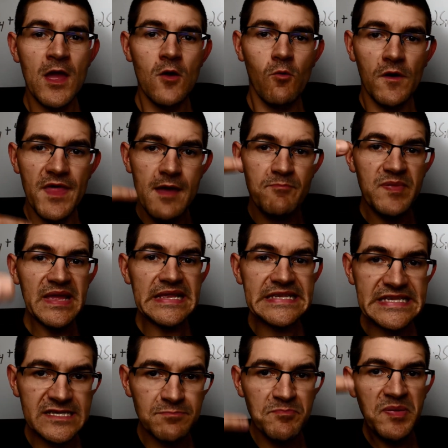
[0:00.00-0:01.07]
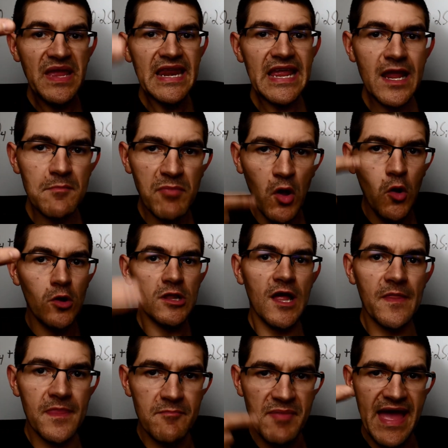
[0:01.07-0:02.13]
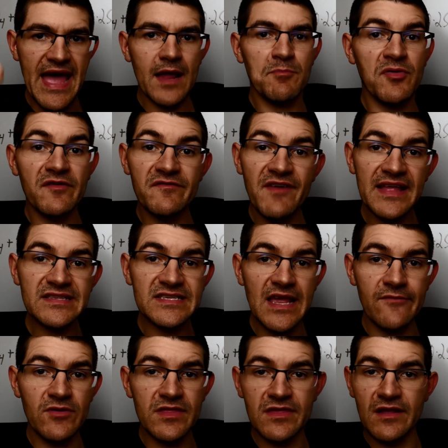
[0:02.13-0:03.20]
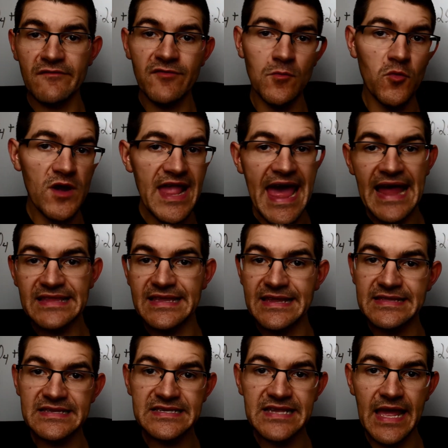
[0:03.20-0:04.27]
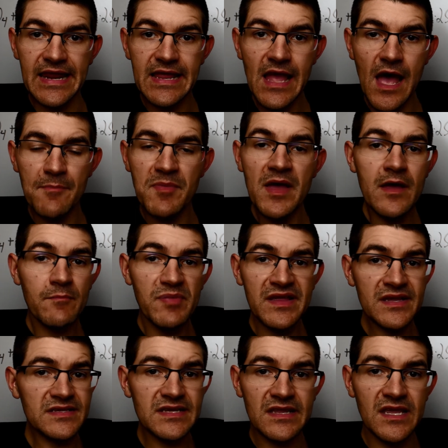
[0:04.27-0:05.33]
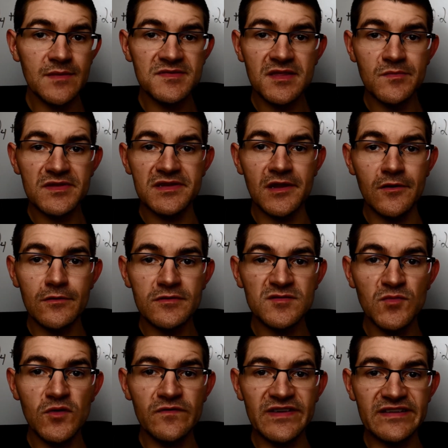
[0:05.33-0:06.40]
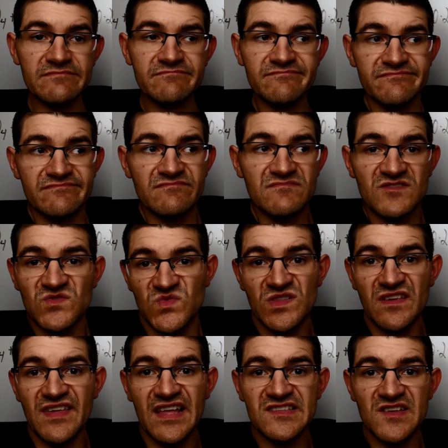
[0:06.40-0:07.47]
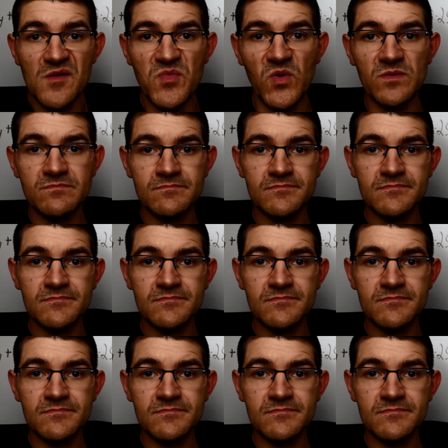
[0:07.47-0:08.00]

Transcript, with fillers: Well, that big spinning bowl on the back prevents everything from reacting and setting up because it keeps the materials moving. It's really that simple.